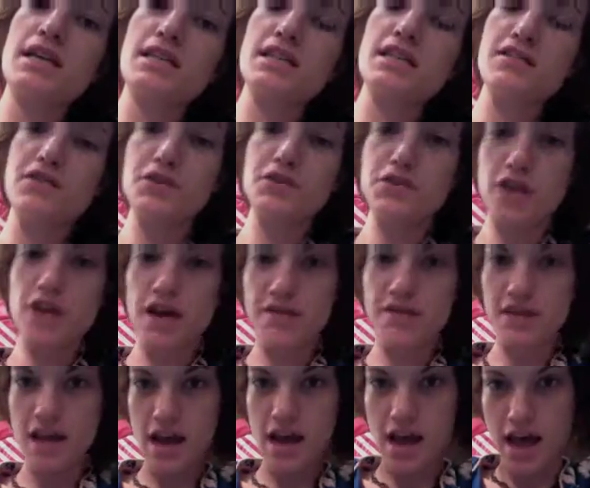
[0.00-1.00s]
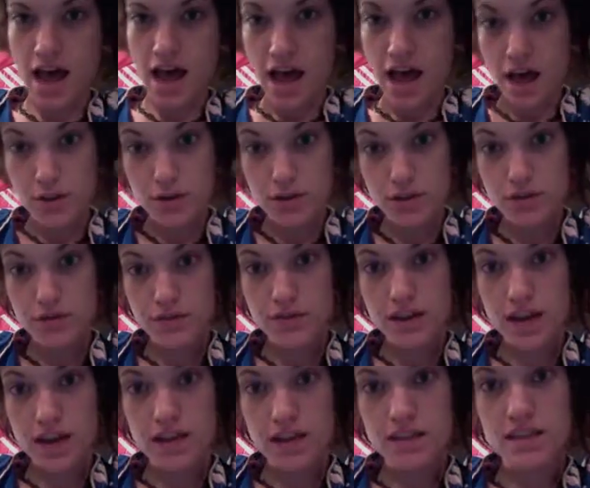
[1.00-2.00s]
if you drive it out too
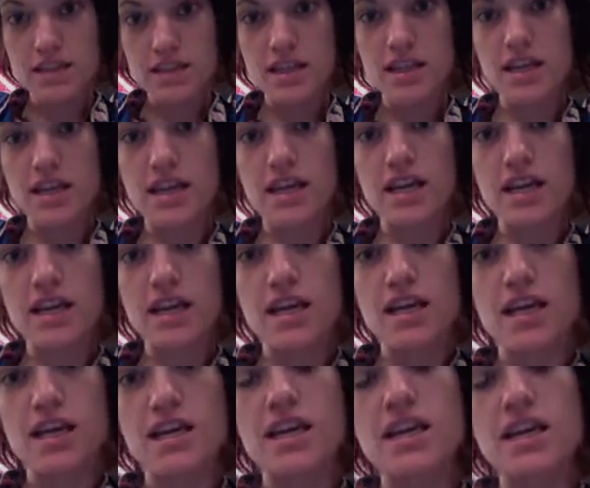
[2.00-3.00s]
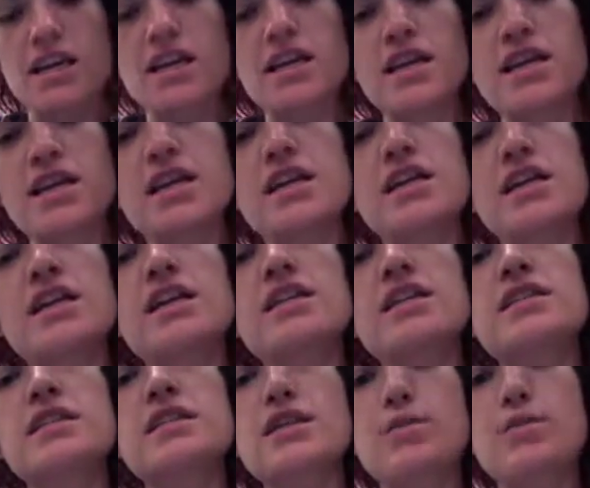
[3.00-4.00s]
fast, then
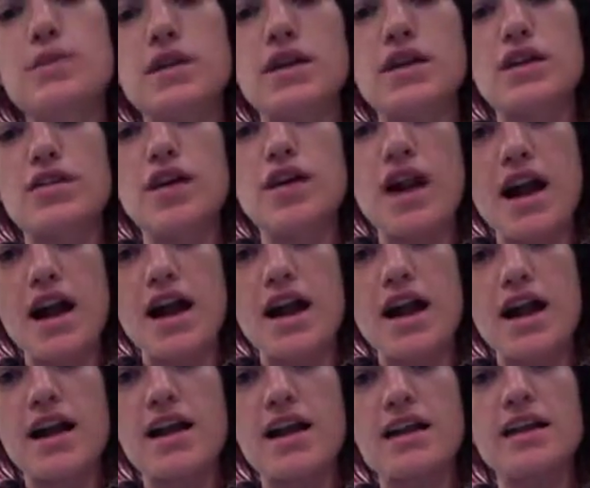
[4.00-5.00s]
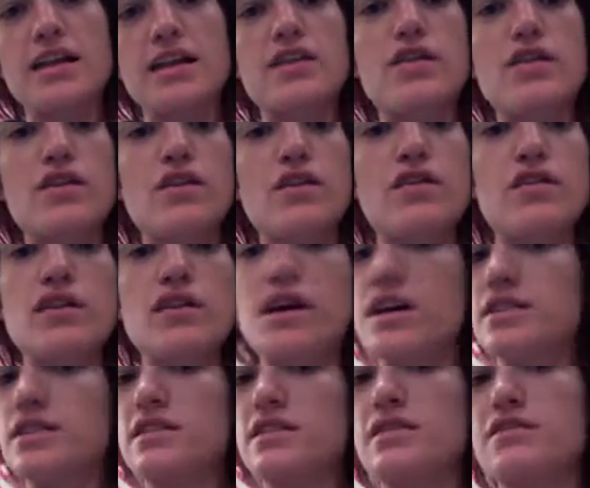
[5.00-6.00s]
it's going to want to crack and all
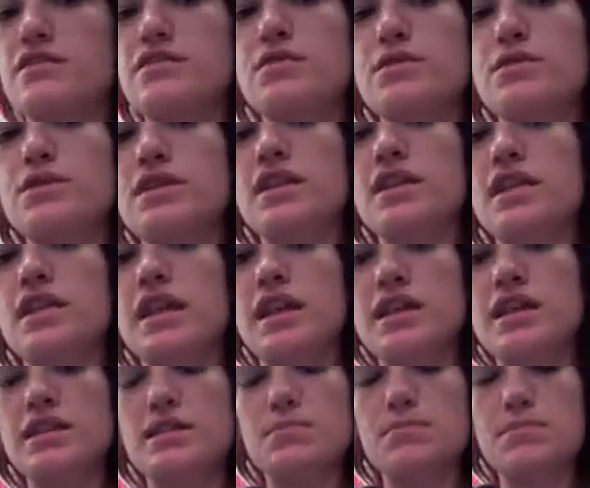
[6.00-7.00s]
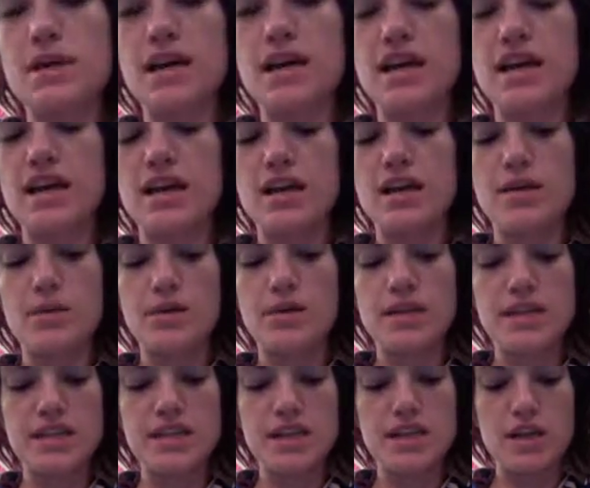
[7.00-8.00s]
kinds of sorts of things. But with
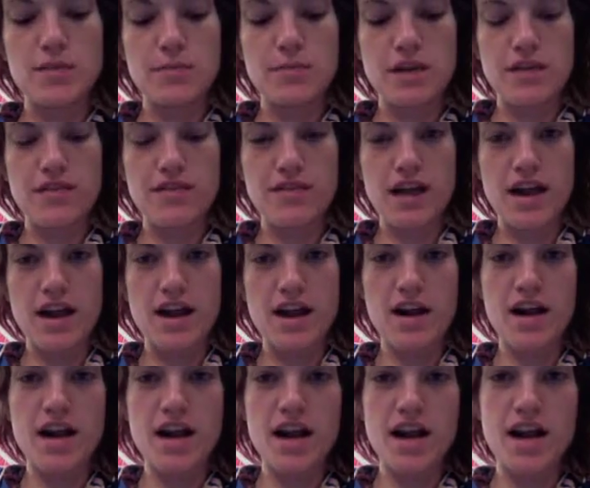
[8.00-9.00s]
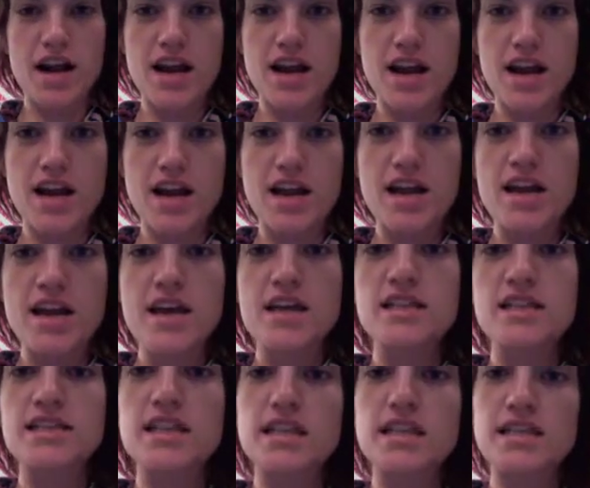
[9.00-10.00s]
the dehumidifier, it kind of
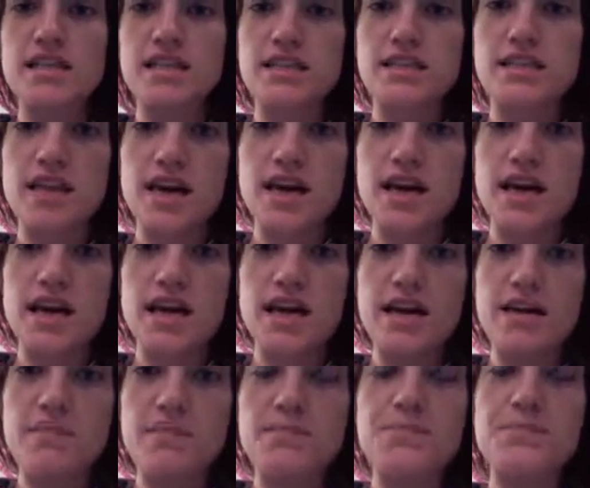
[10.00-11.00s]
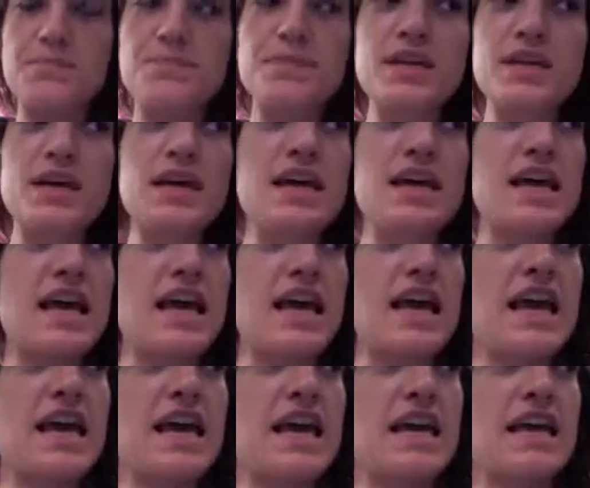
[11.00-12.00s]
takes its time,
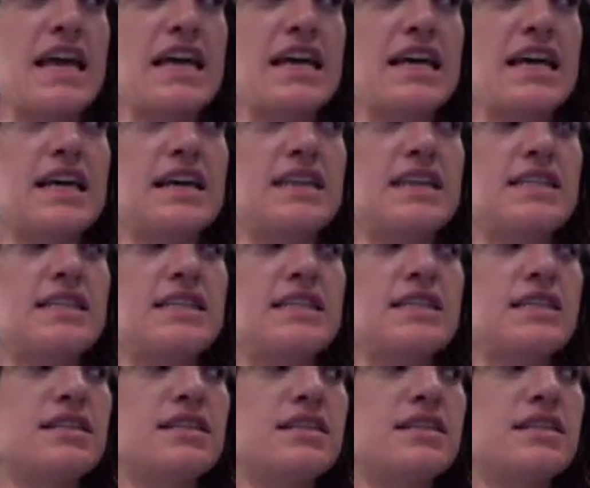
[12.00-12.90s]
and